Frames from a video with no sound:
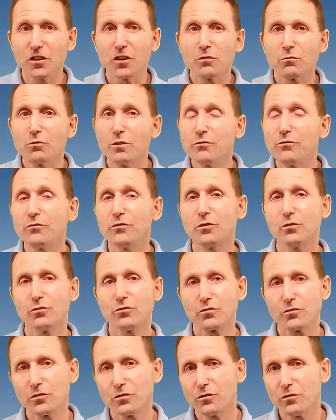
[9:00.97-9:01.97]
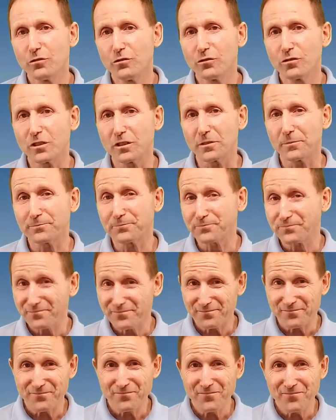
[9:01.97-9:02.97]
refuse to use it.
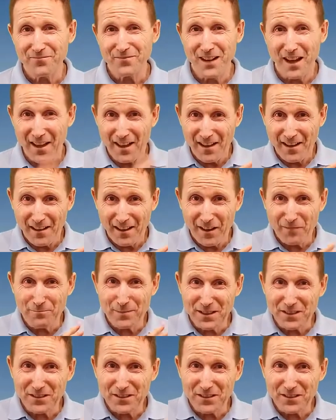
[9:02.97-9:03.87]
I've been